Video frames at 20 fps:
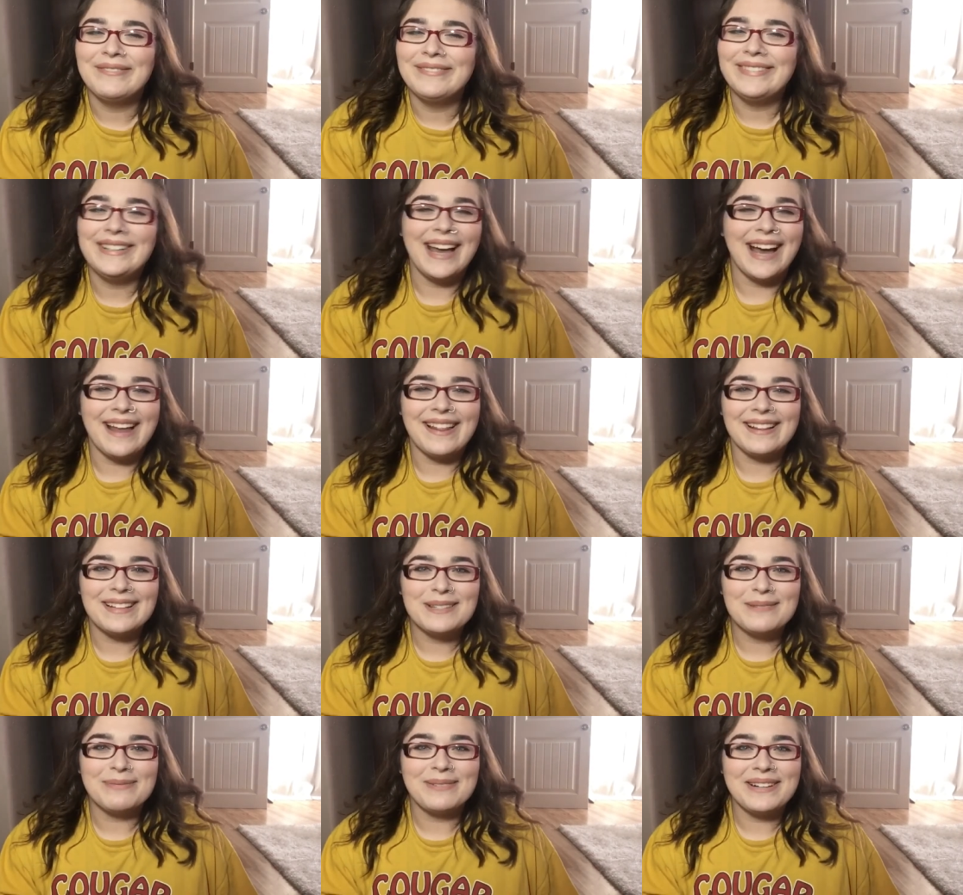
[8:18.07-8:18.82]
Yeah,
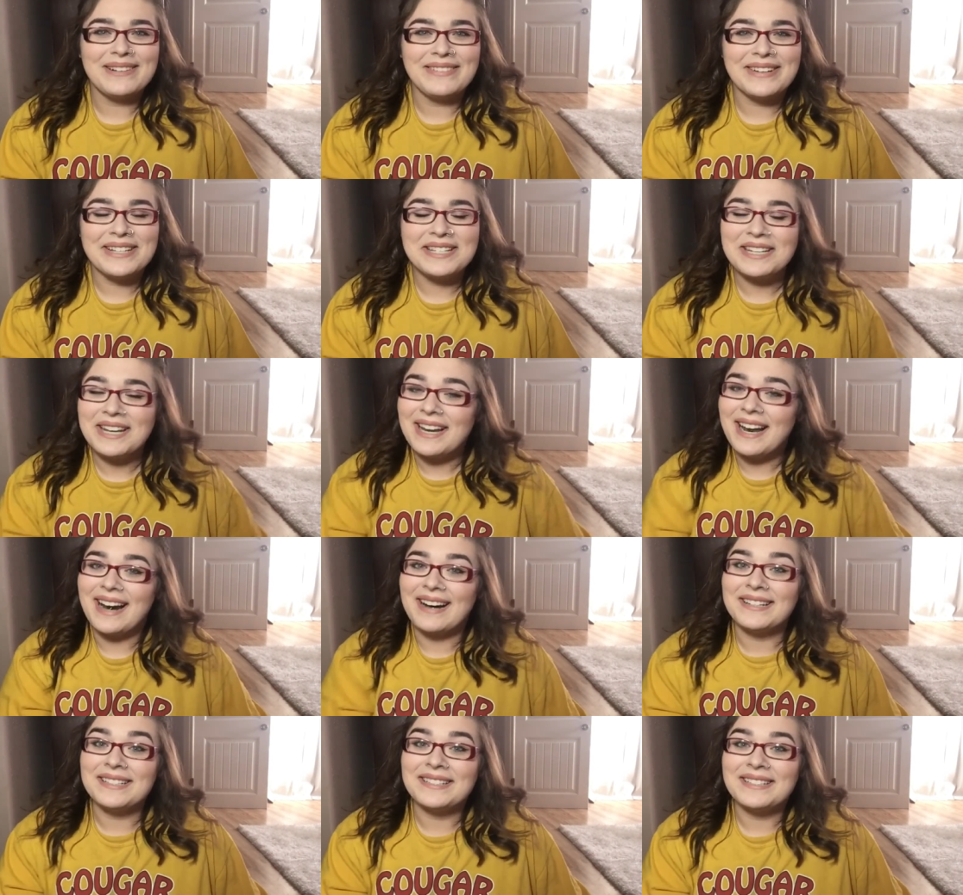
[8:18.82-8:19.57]
that's pretty much it,
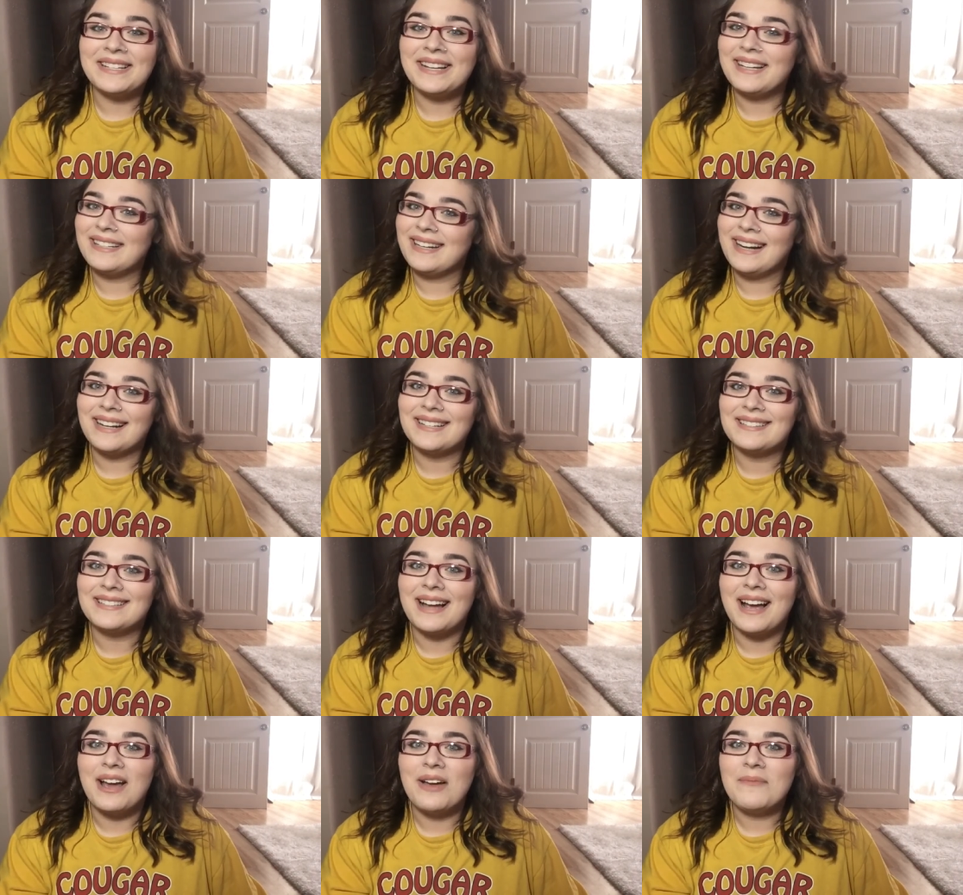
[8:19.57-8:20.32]
and I'll see y'all
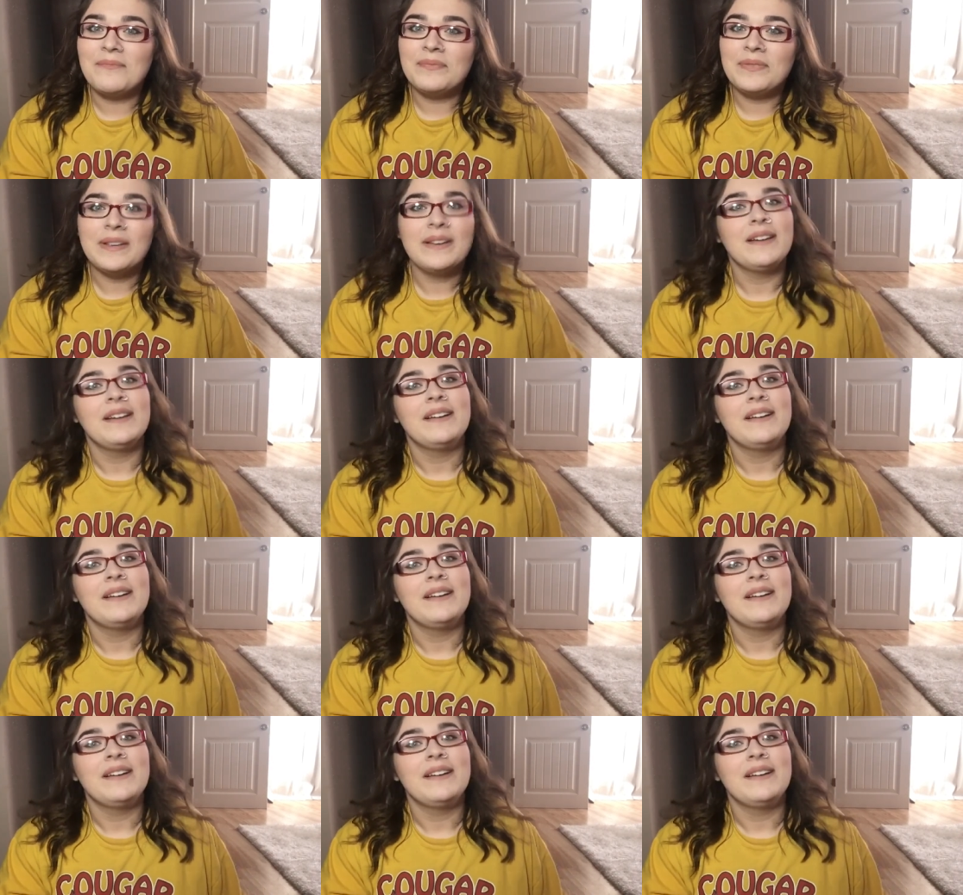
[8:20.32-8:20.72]
next time.